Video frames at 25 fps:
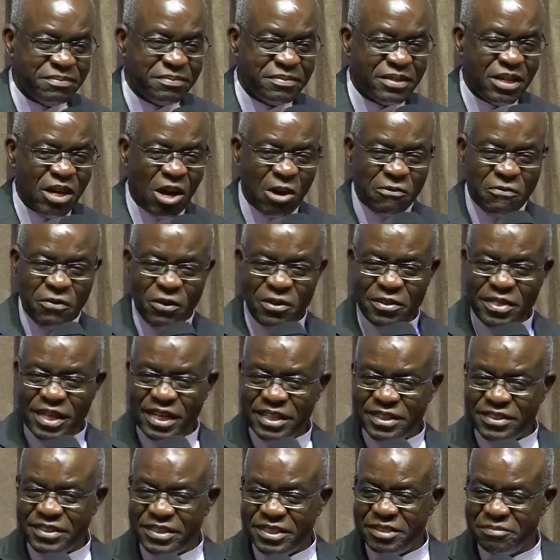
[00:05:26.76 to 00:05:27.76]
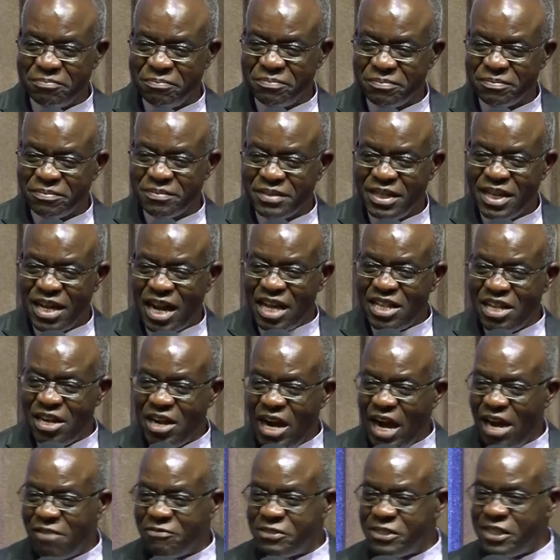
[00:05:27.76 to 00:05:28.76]
of all things. I think
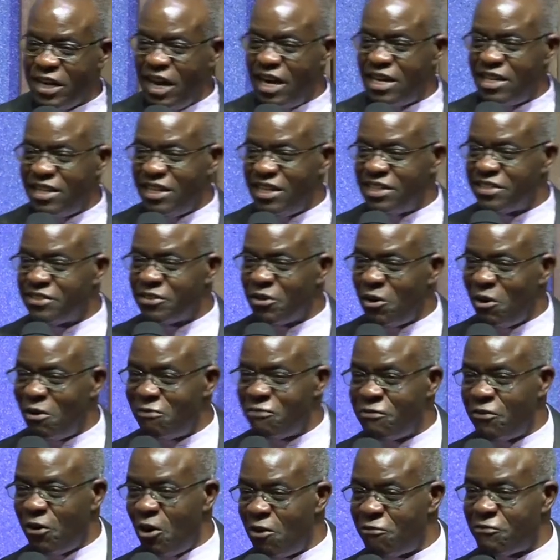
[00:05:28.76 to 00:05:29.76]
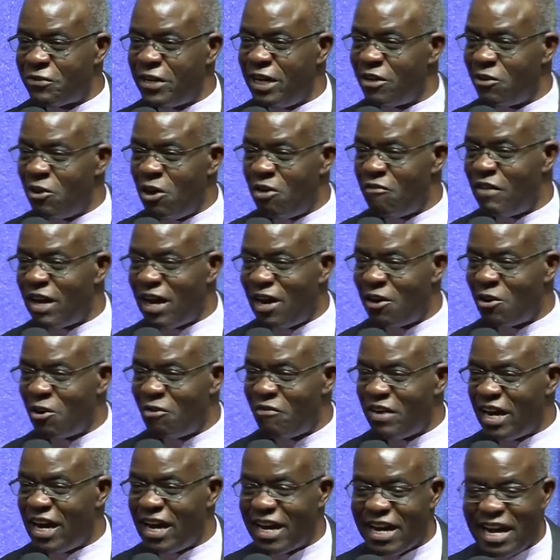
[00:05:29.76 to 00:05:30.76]
I've shared this off, often, over and
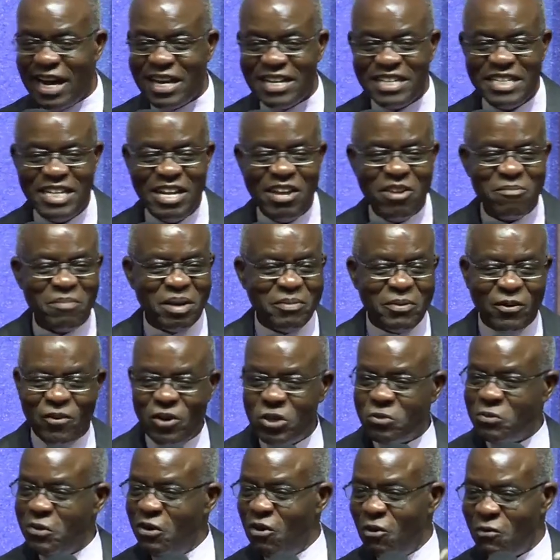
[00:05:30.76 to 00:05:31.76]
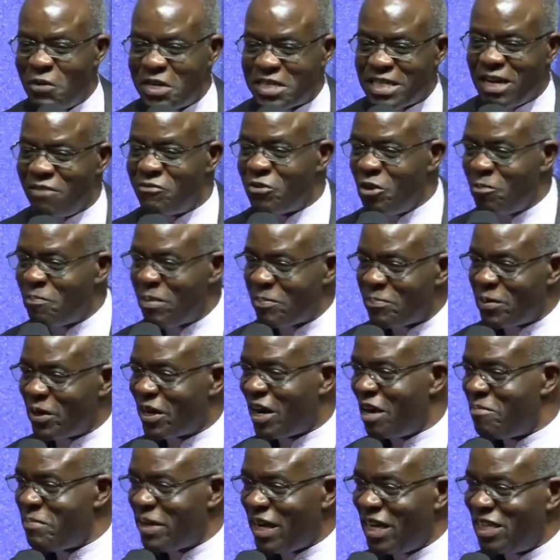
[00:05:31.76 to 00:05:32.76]
over again. But because we always have new people
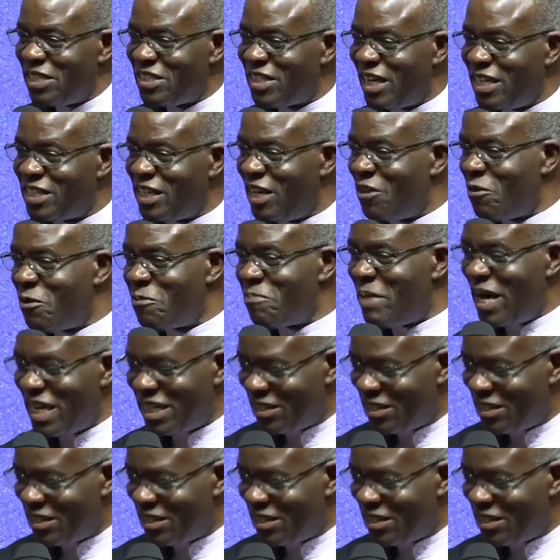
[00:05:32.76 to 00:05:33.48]
coming in church, I don't mind